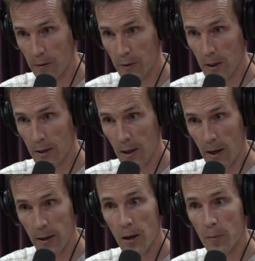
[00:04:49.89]
a vegan
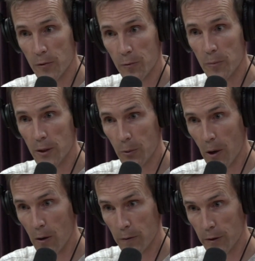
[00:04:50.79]
diet comes from
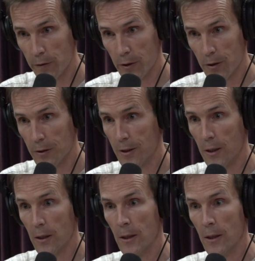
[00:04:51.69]
B12 deficiency.